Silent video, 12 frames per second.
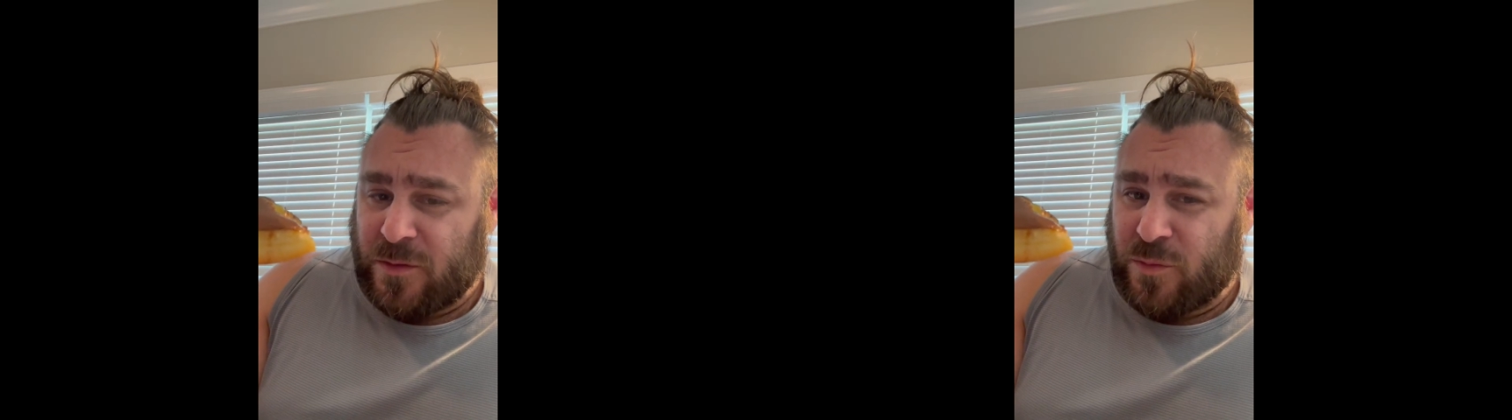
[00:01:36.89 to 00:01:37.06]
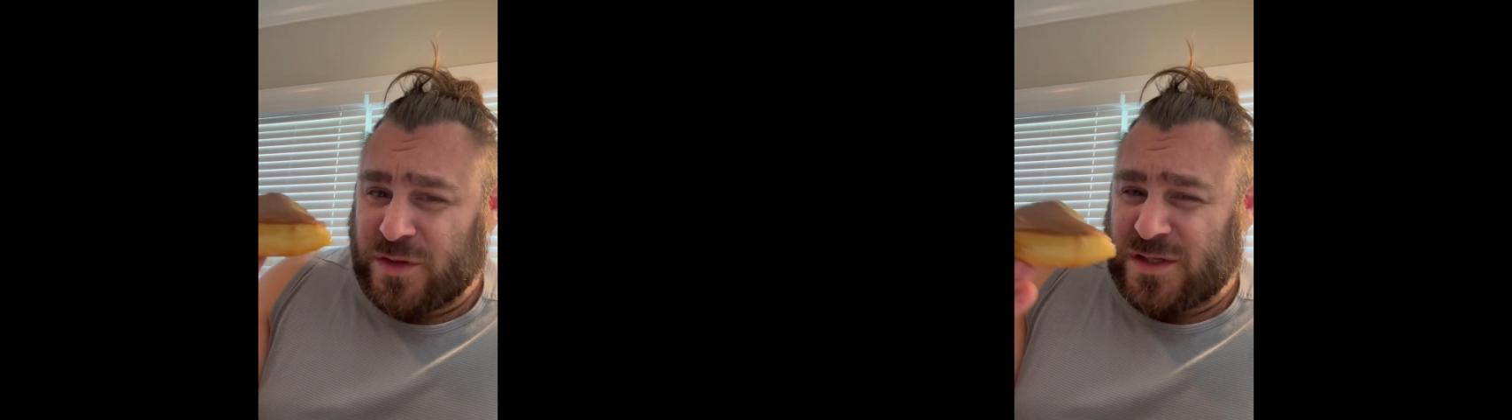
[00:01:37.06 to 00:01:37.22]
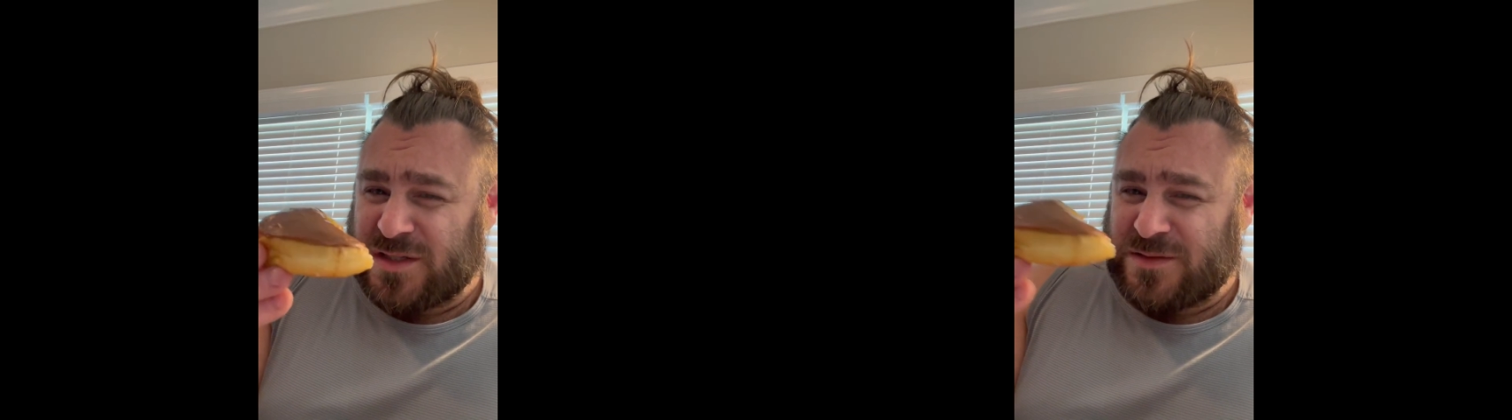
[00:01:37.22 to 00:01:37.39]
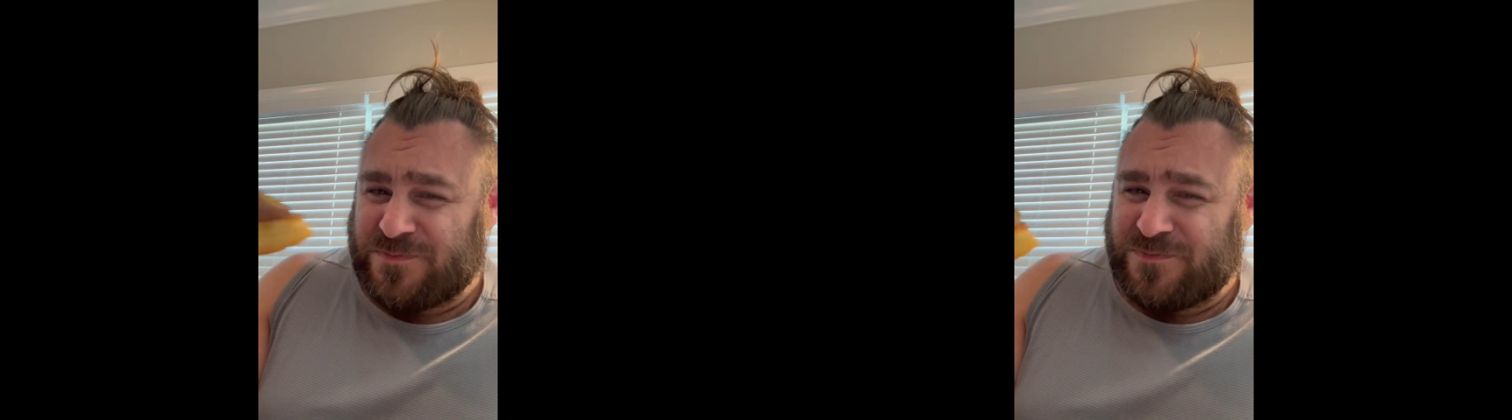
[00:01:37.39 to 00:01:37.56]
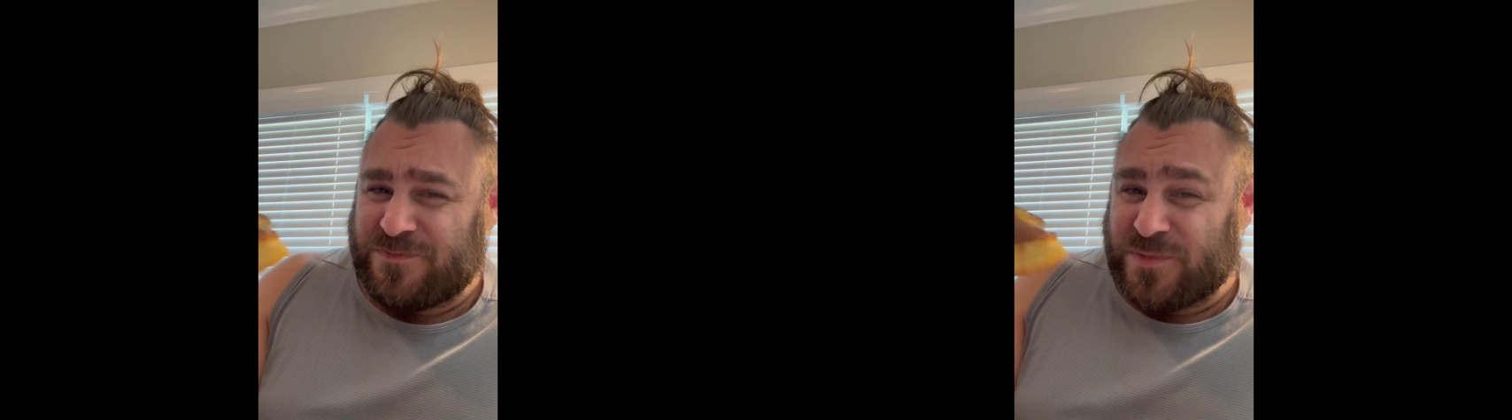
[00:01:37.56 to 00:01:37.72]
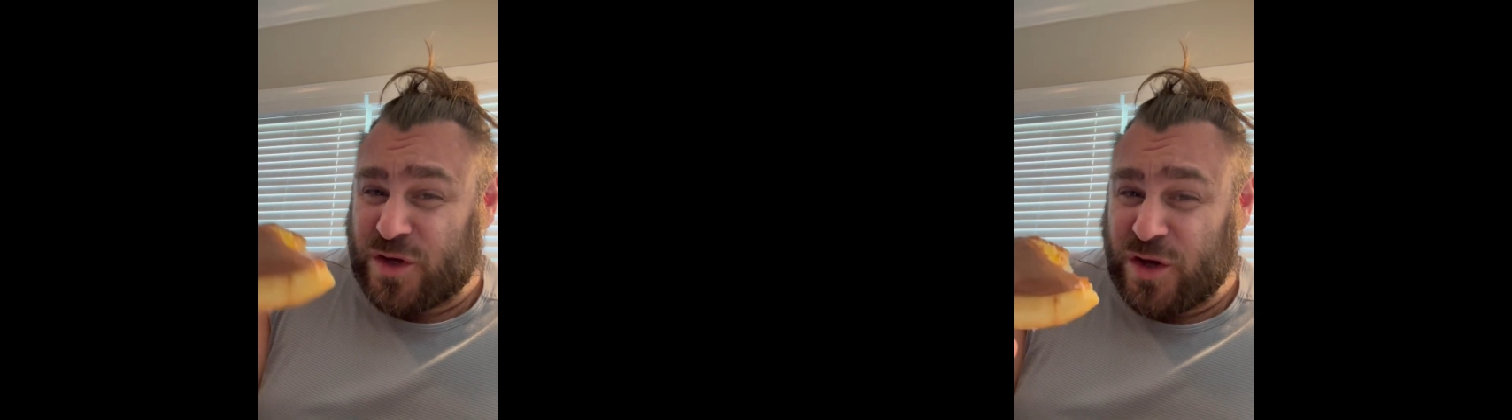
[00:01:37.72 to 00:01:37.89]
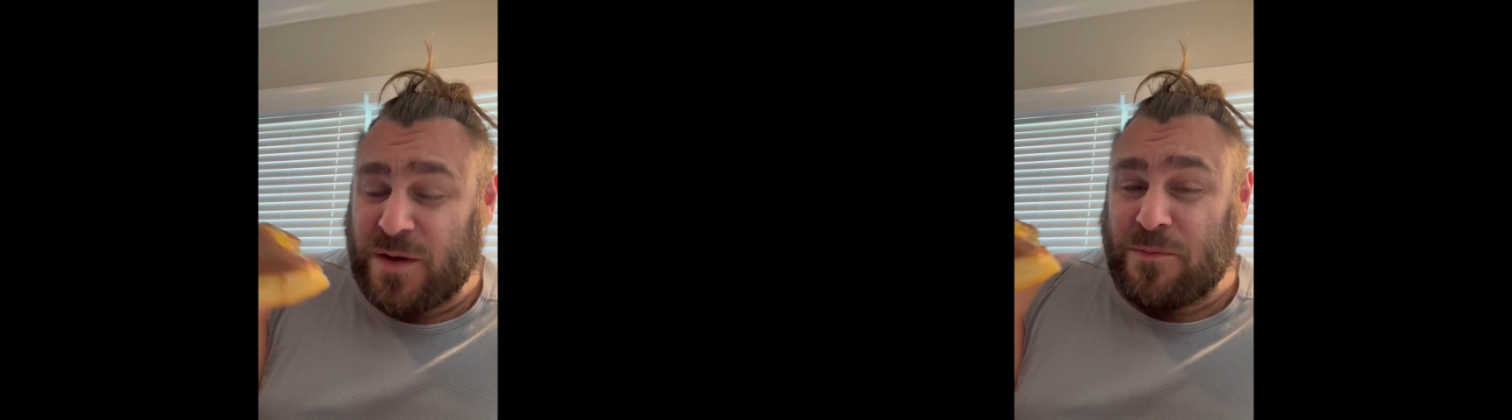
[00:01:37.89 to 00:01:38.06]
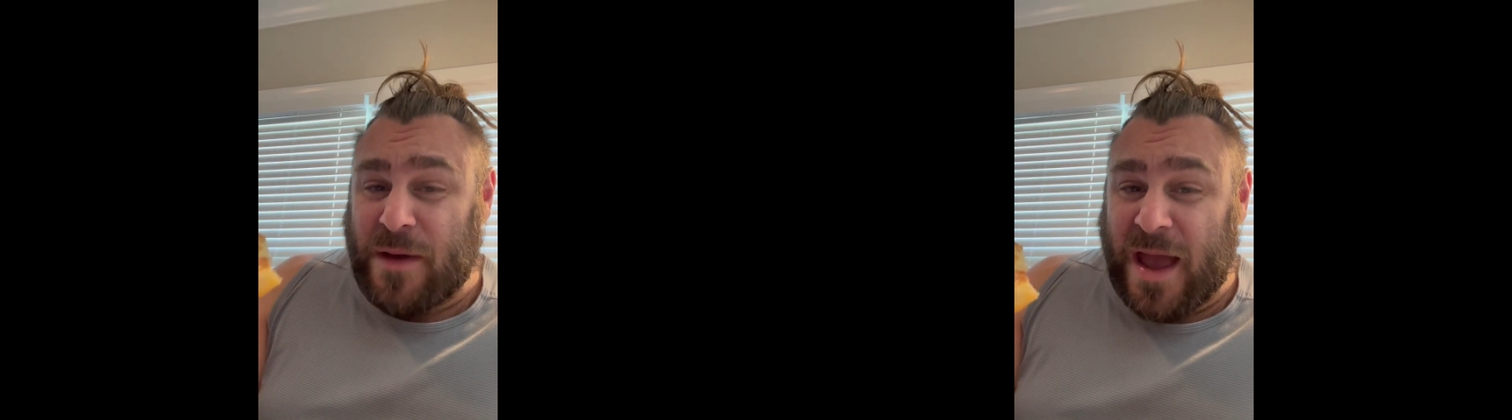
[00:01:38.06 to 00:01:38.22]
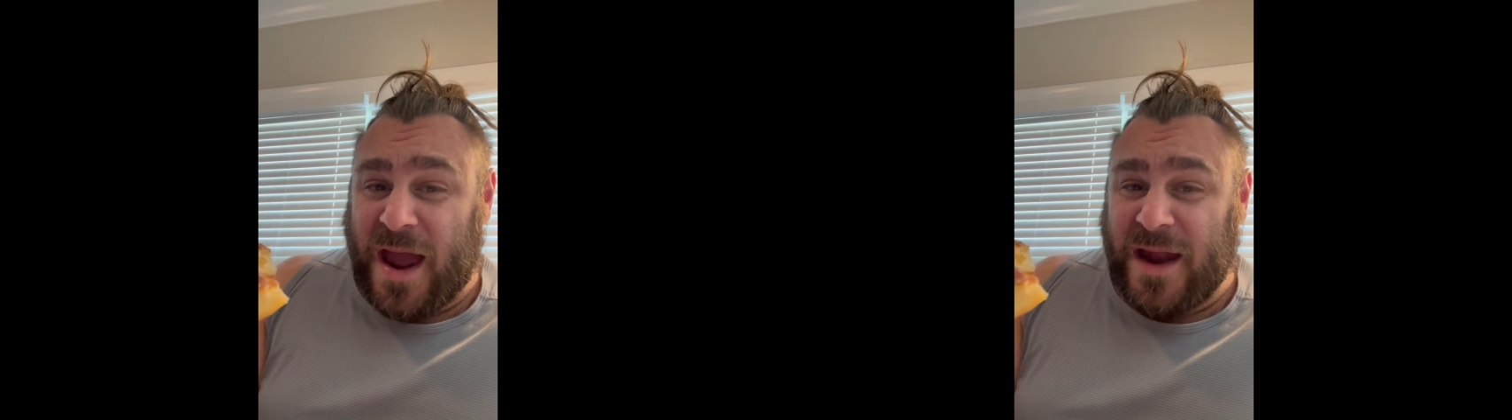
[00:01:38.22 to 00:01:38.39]
which is good and
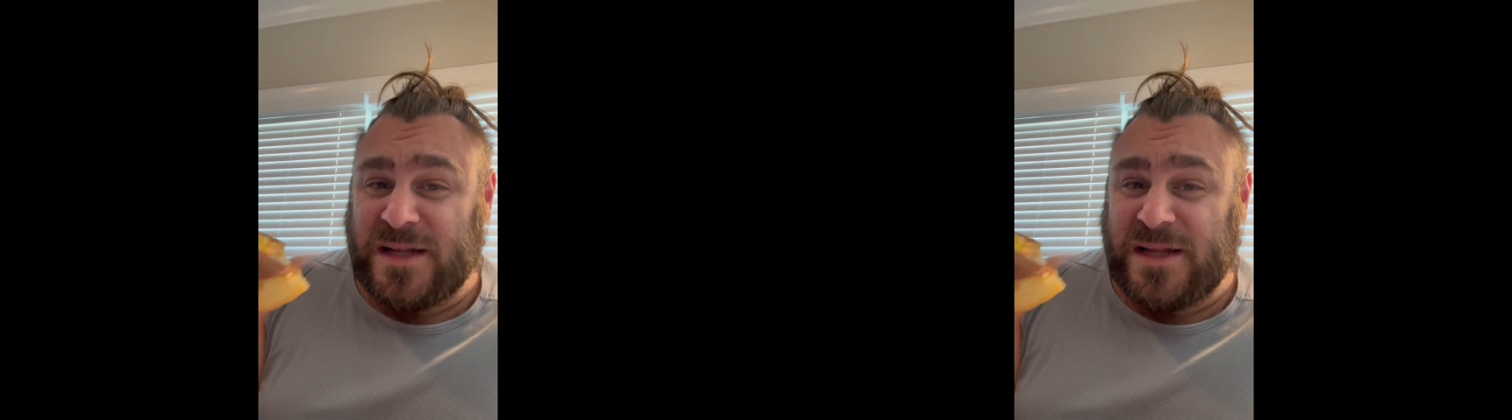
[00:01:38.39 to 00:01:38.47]
bad.